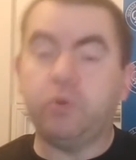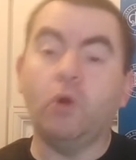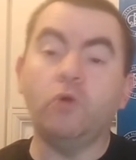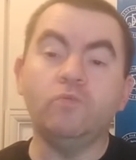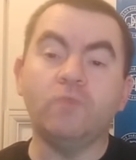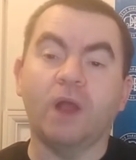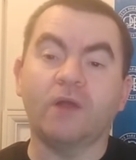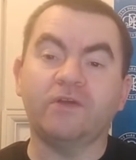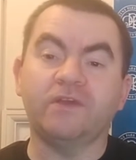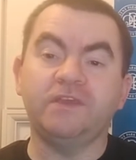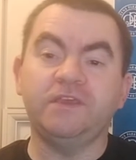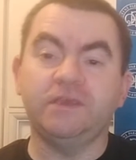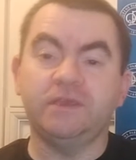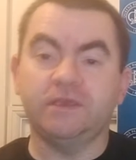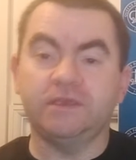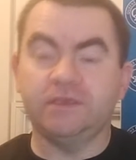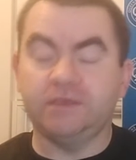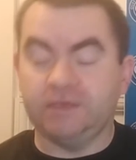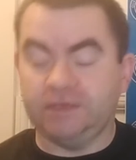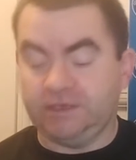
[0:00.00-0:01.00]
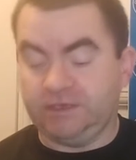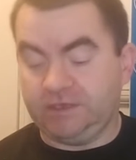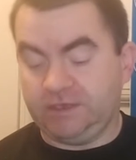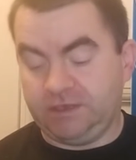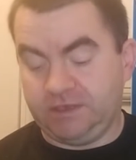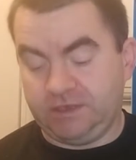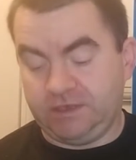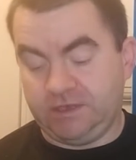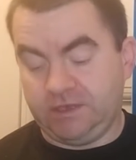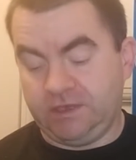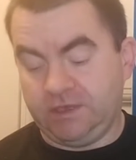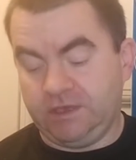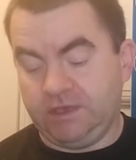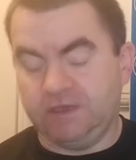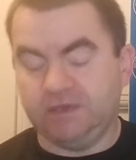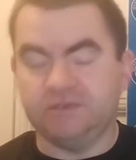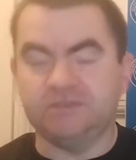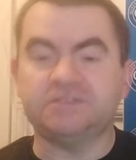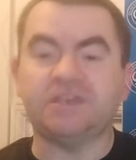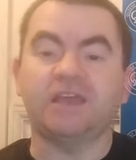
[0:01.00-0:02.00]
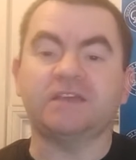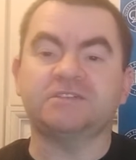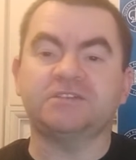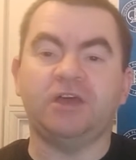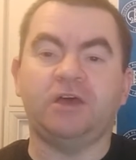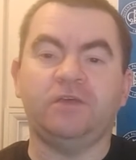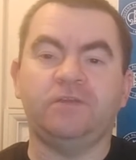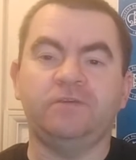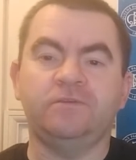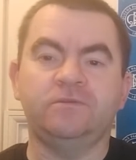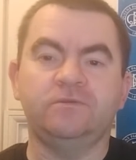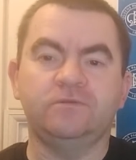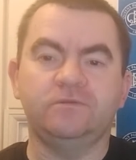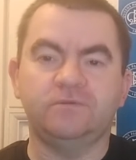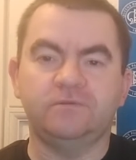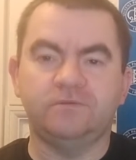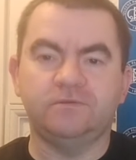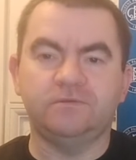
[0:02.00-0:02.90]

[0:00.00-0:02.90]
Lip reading: Paul Murray, Zach Sutton,